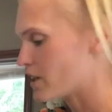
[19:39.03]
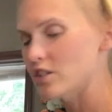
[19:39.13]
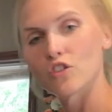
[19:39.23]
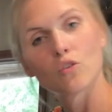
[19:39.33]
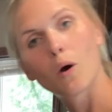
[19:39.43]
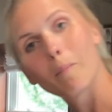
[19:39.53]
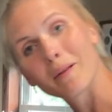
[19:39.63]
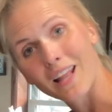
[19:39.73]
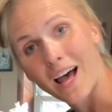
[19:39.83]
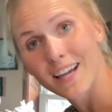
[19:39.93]
gonna do a
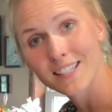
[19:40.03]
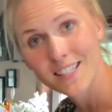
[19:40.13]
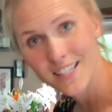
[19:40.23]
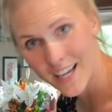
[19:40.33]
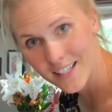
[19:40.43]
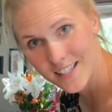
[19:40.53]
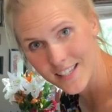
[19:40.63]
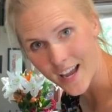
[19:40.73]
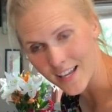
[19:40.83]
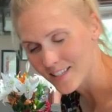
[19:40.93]
blind taste
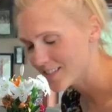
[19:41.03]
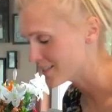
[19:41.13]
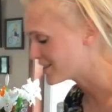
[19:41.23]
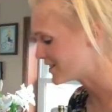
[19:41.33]
test to